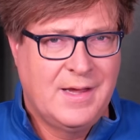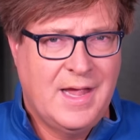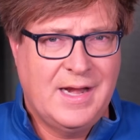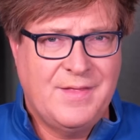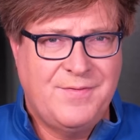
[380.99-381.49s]

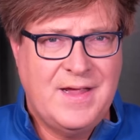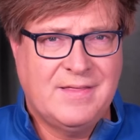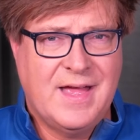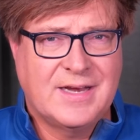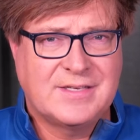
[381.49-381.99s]
And I
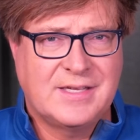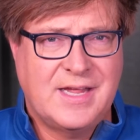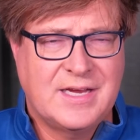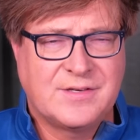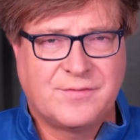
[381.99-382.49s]
think that's the
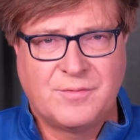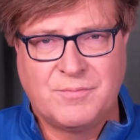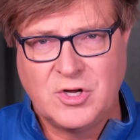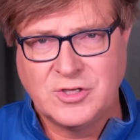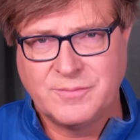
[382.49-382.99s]
case for
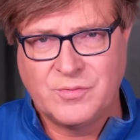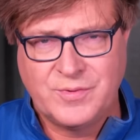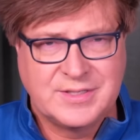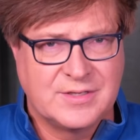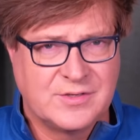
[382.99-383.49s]
multiple
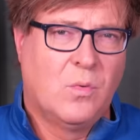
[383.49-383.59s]
reasons.